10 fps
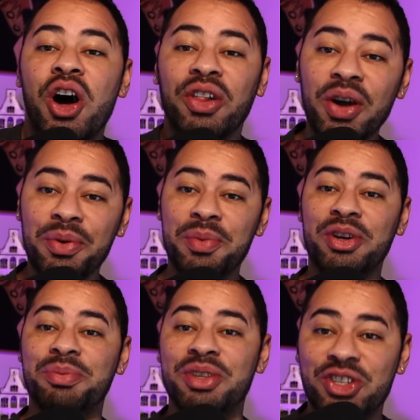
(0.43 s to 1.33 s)
Hello and
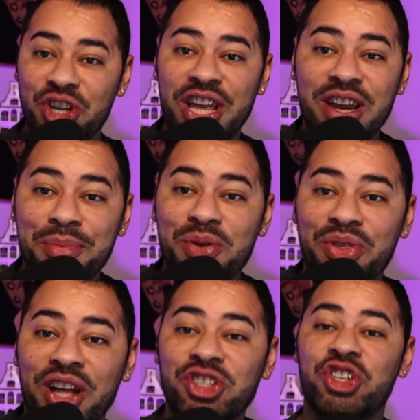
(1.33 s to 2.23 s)
welcome to the
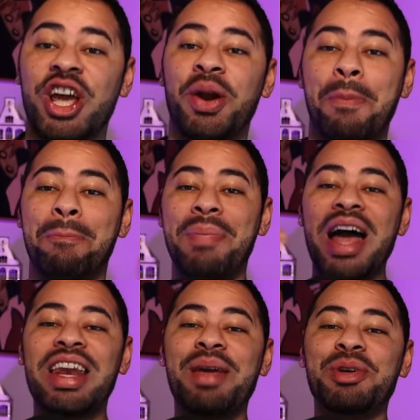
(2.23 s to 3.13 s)
JW Thoughts channel.
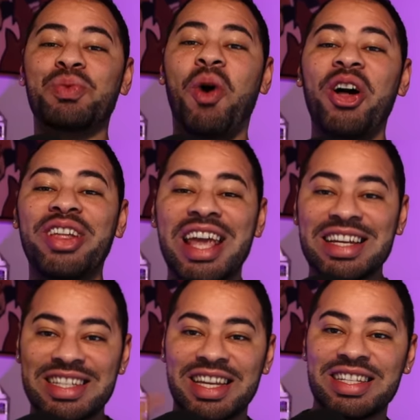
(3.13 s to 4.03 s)
My name is Wally,
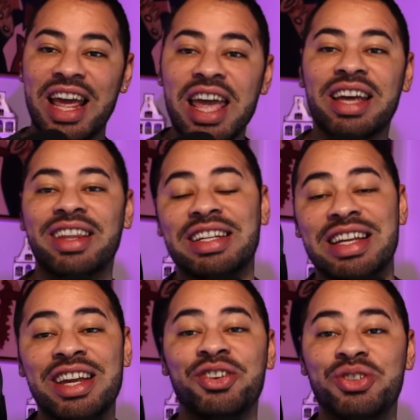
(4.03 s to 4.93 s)
and today I'd
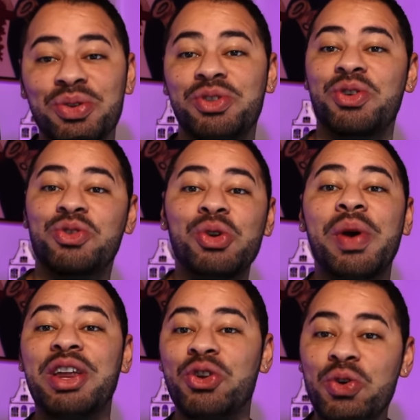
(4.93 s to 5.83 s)
like to introduce you
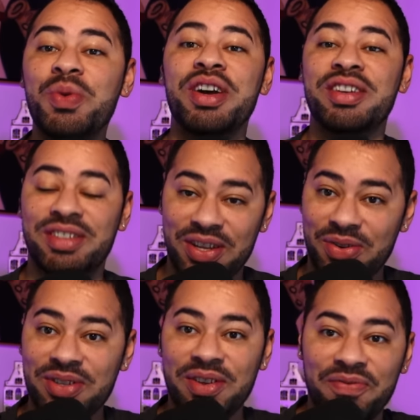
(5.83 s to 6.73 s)
to a new
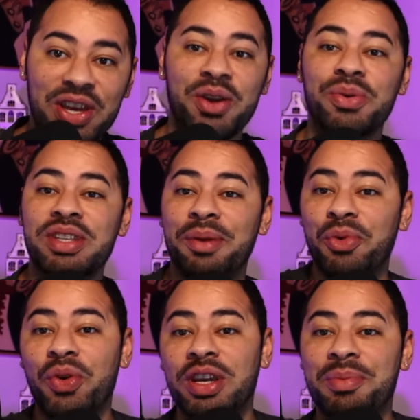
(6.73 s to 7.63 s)
series of videos that
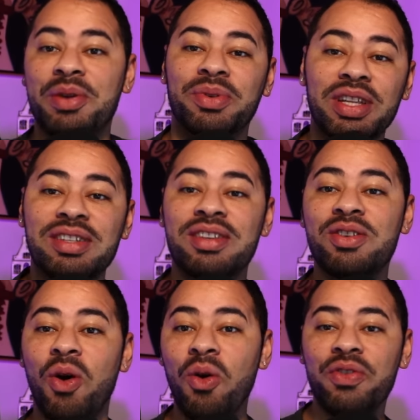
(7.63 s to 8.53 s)
I'm going to be
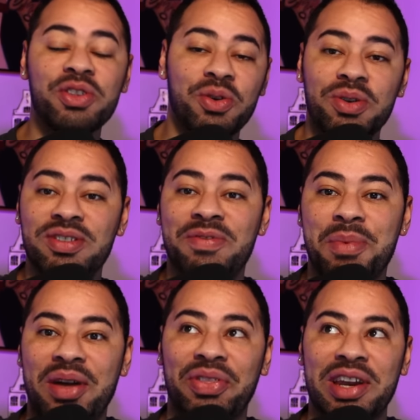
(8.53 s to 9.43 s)
releasing over the course of
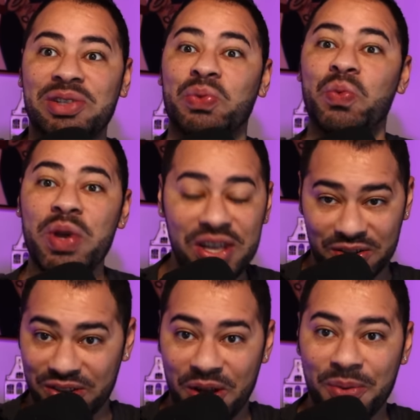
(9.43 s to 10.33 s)
about the next
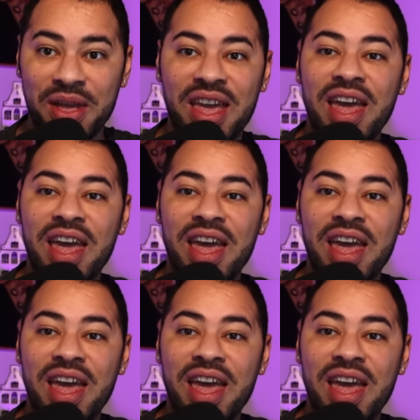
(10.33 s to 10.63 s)
week or so.